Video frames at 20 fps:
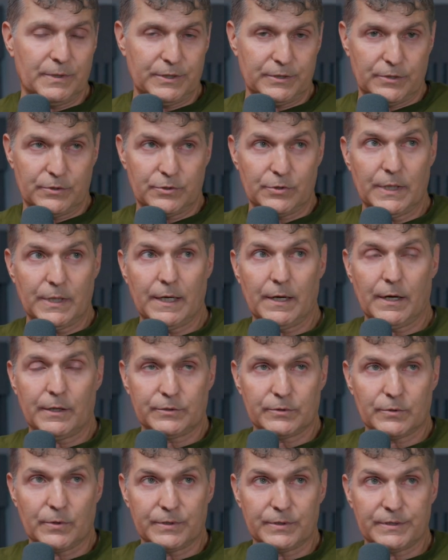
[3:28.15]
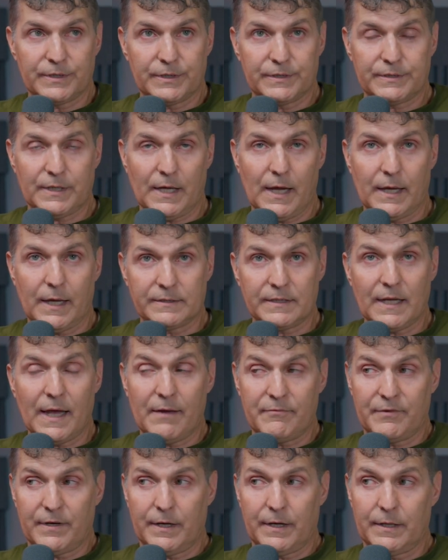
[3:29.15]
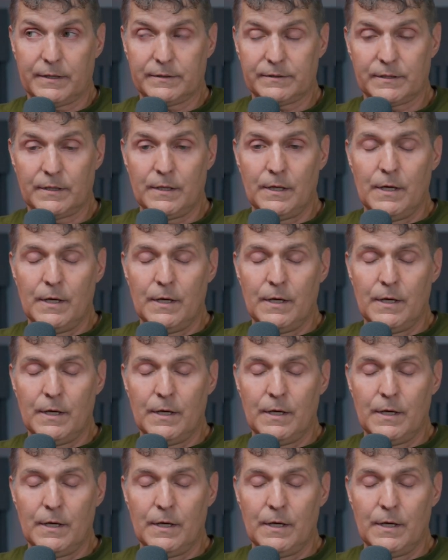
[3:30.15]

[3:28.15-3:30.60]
should treat our sources as evidence.